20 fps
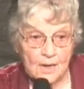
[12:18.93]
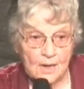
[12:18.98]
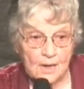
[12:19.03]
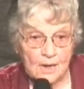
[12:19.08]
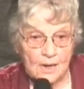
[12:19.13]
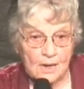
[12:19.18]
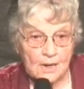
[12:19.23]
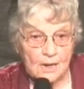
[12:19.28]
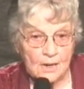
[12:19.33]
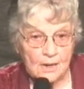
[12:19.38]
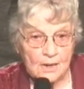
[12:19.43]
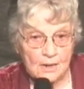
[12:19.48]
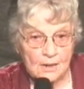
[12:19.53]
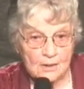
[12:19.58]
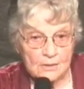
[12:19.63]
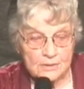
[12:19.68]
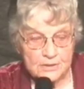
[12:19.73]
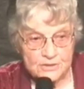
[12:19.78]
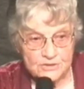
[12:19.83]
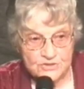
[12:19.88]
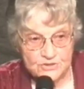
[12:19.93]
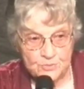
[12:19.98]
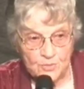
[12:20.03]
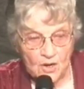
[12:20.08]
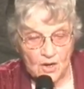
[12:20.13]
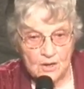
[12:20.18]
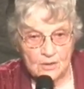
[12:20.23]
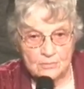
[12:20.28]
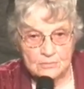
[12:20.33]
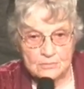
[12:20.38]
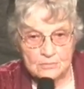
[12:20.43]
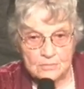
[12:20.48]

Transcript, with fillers: Uh, his mom,